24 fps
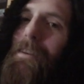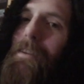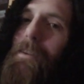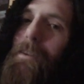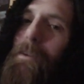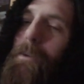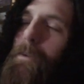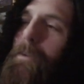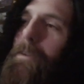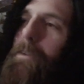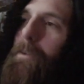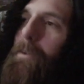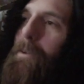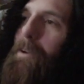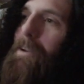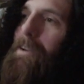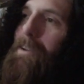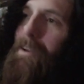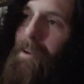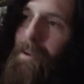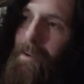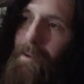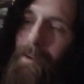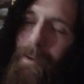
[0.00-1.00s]
Nurse
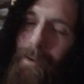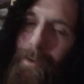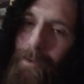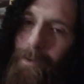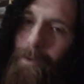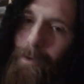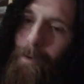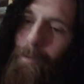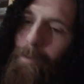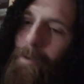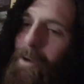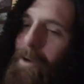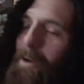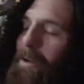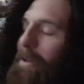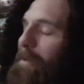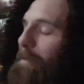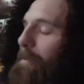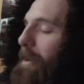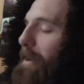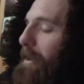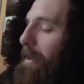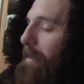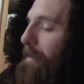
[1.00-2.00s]
3D is what I'm talking
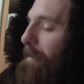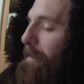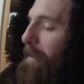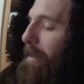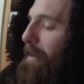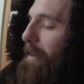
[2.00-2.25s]
about.